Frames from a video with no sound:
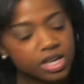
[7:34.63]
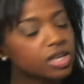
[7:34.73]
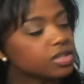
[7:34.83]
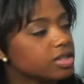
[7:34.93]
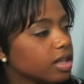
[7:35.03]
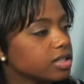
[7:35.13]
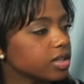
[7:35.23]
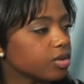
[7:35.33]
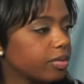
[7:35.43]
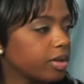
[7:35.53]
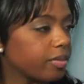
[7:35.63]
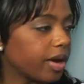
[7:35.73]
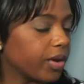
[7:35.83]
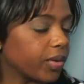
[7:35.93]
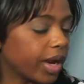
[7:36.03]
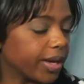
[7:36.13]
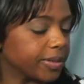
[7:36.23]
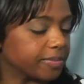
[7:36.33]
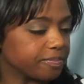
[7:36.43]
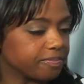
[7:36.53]
So tell us a little bit about
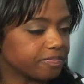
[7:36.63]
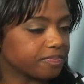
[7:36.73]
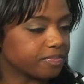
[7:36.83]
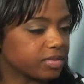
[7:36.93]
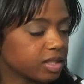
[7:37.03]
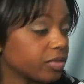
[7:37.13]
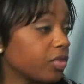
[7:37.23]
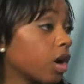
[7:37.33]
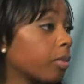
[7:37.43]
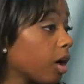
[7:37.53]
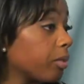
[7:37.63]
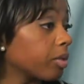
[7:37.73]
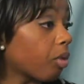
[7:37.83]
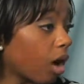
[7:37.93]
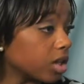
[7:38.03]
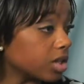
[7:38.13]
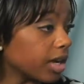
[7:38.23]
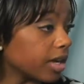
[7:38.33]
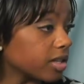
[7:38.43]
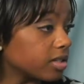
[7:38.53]
some of your upcoming
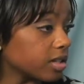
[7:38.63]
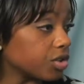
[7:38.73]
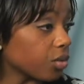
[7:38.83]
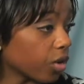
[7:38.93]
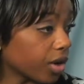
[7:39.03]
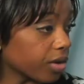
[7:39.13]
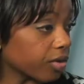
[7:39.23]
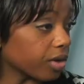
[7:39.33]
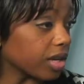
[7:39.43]
projects that you're working on,